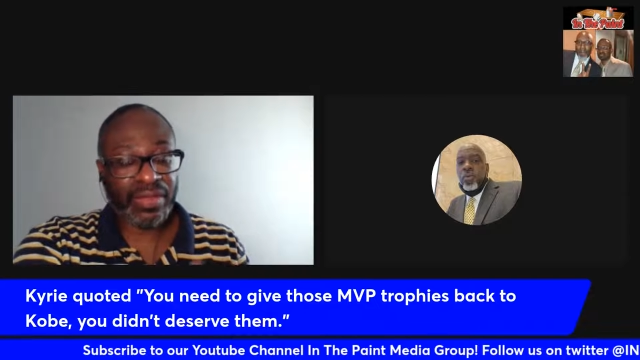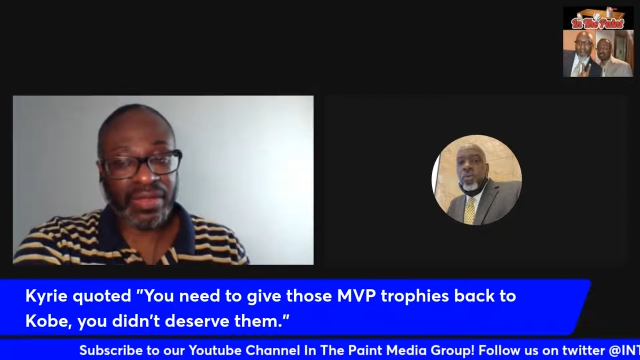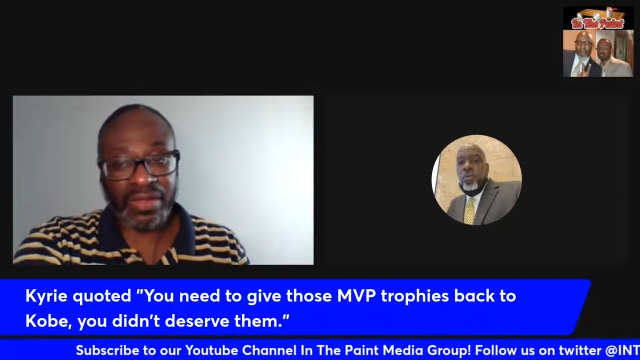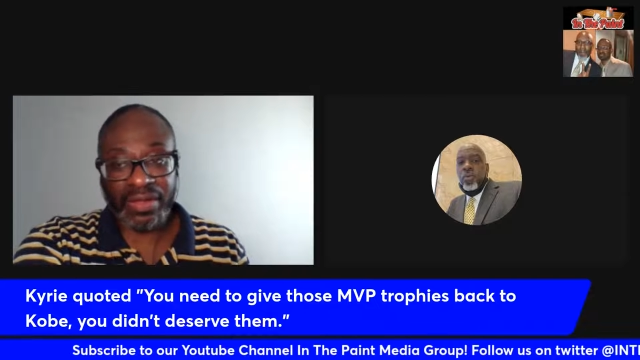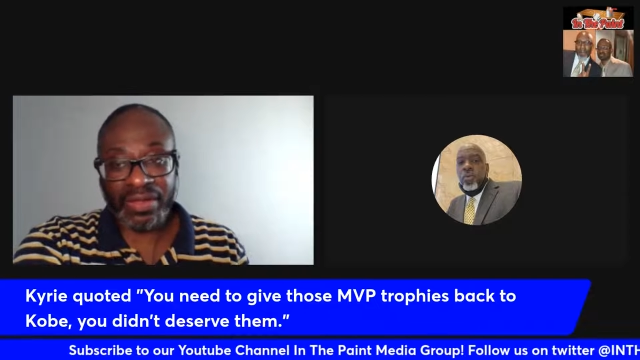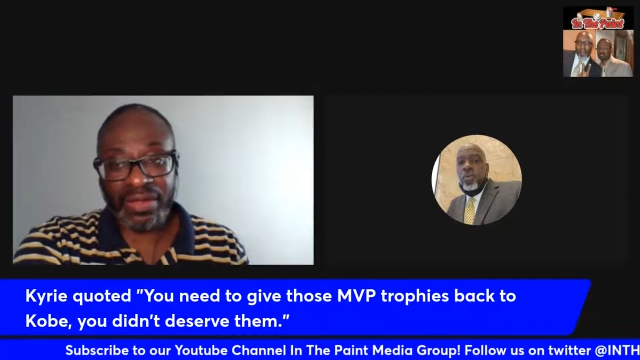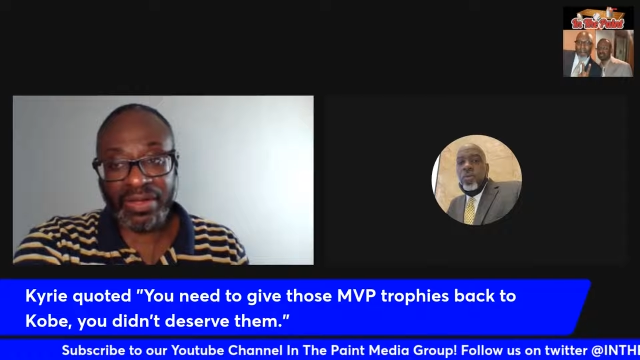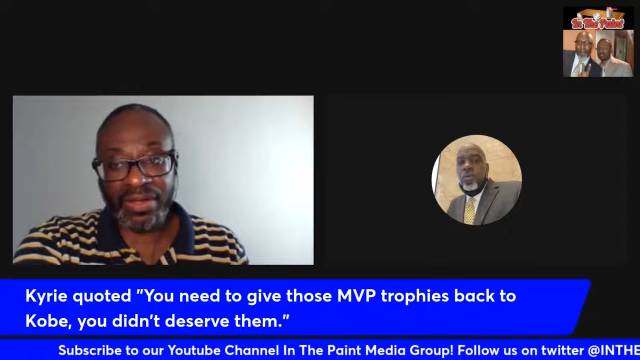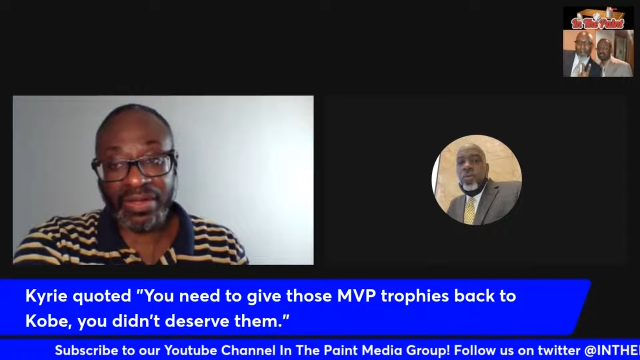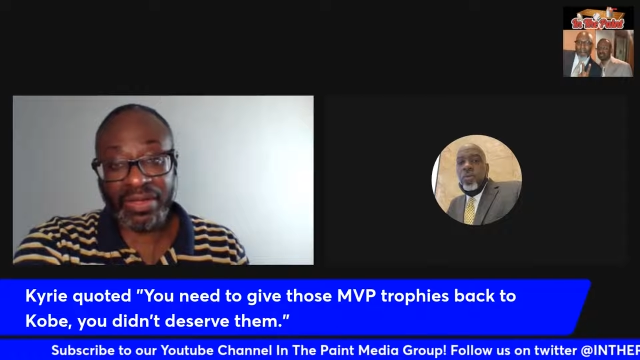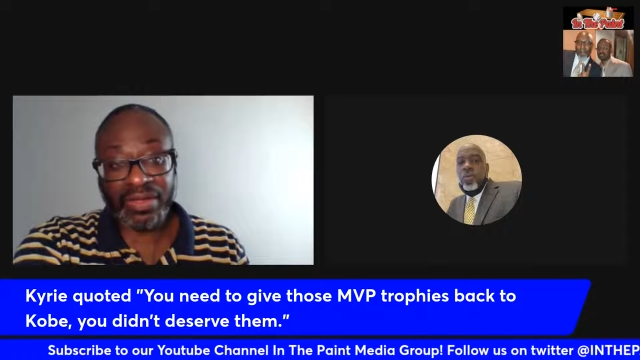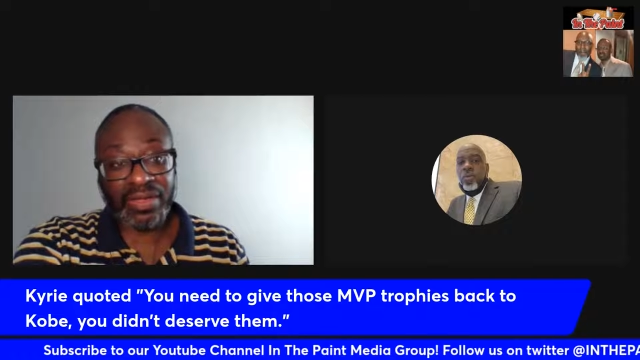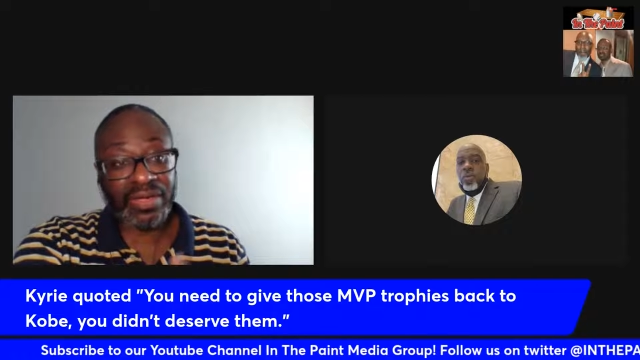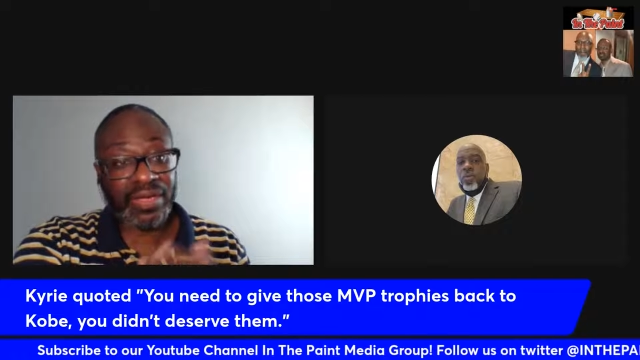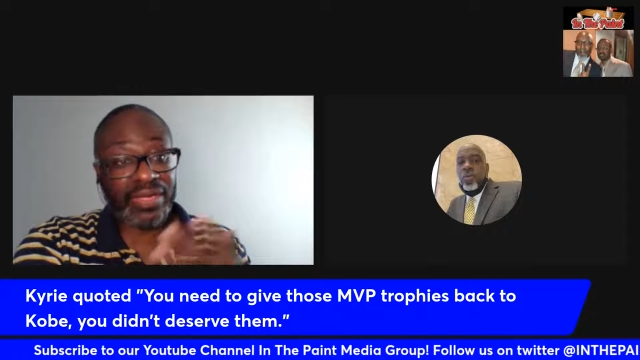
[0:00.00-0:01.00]

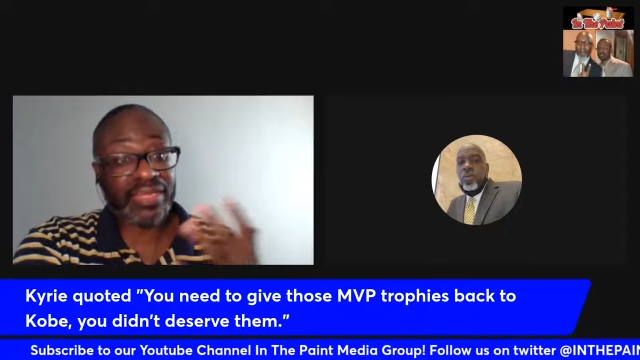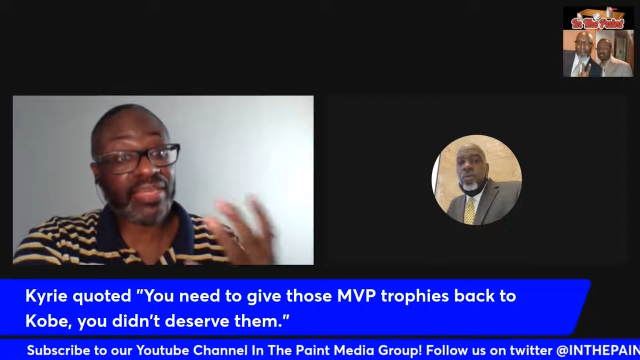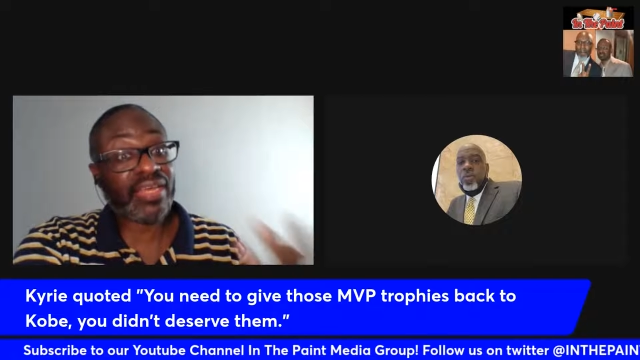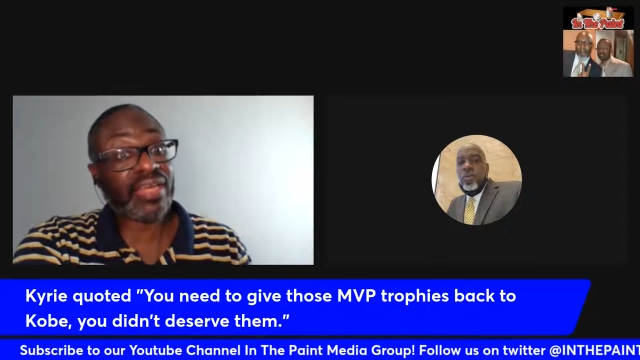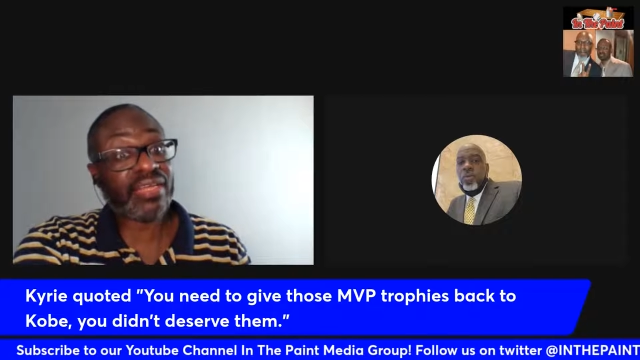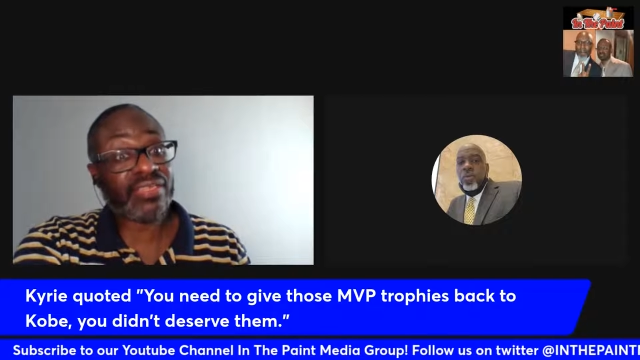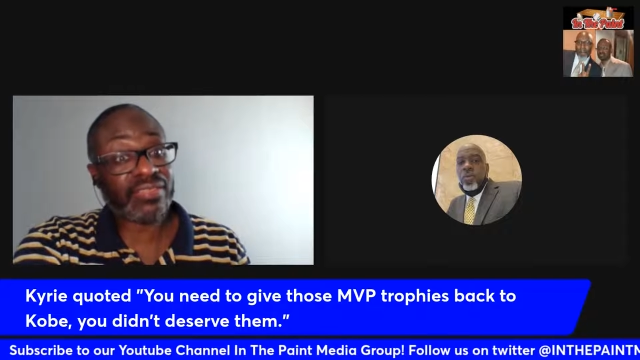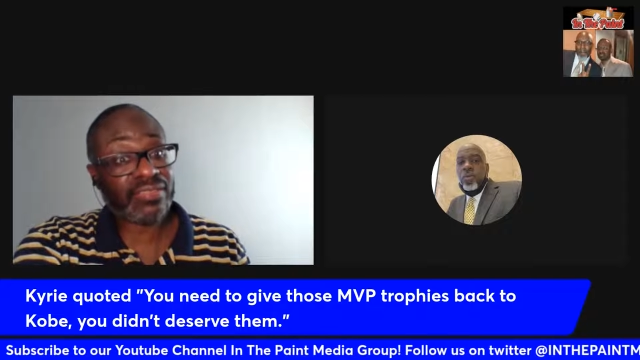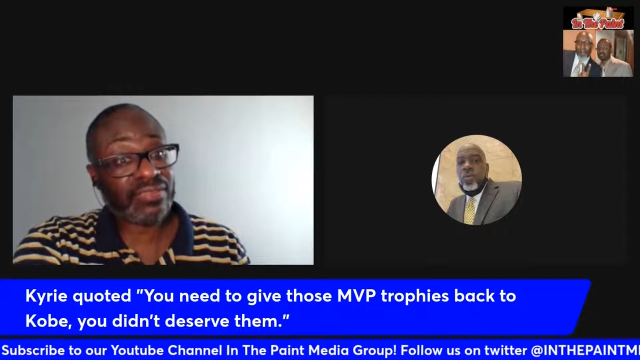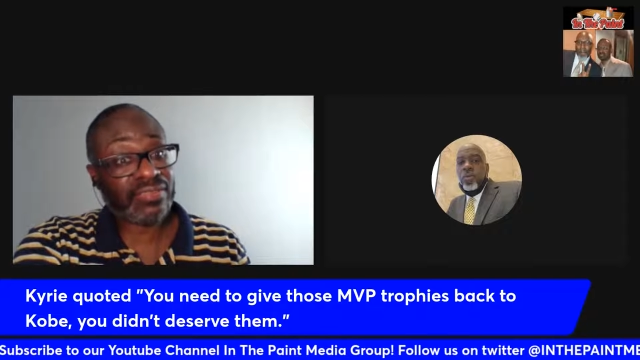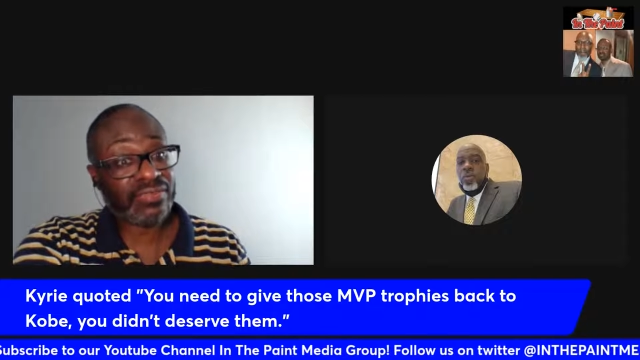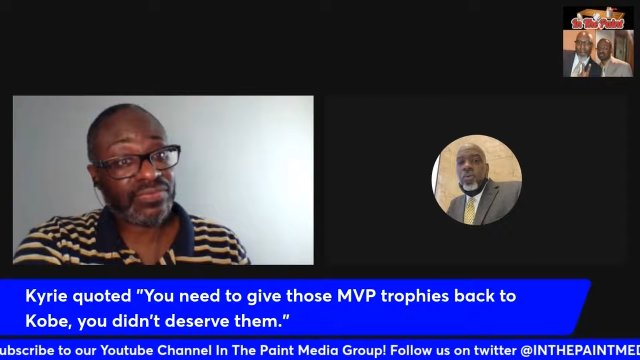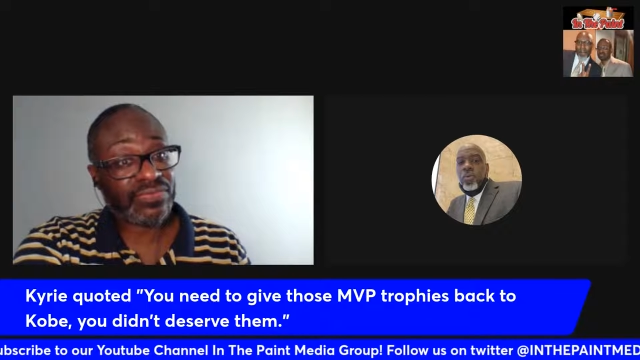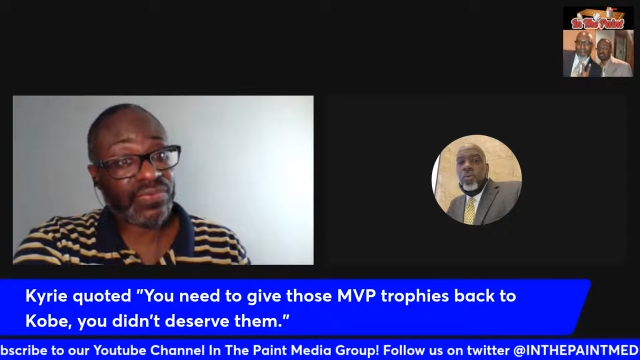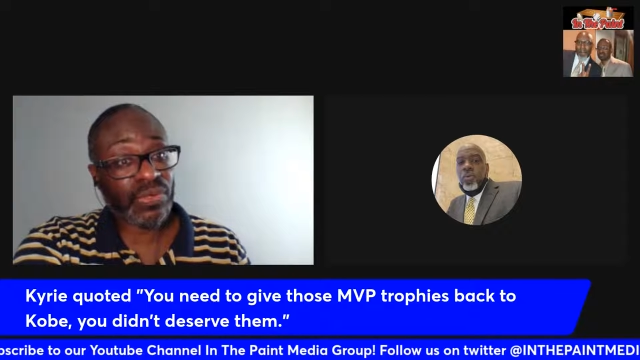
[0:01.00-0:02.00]
Again,
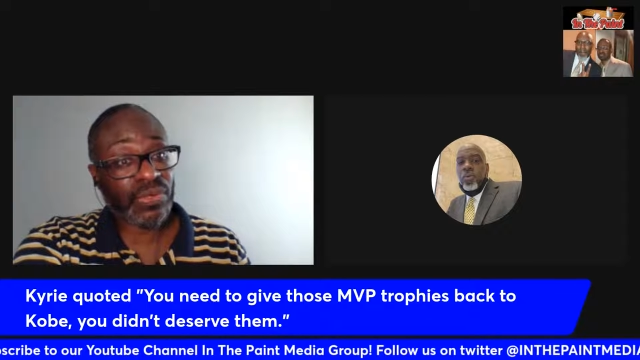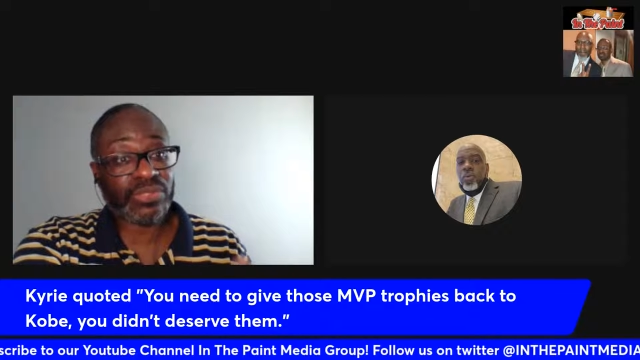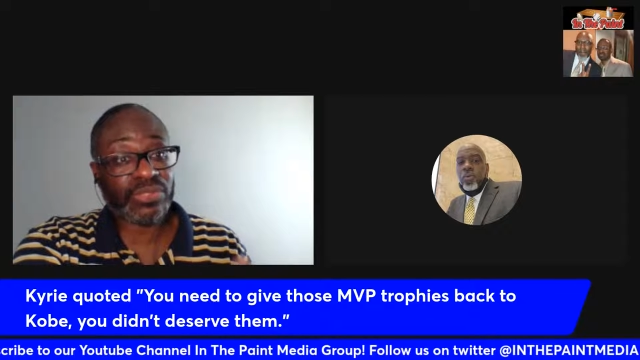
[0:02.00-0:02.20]
folks,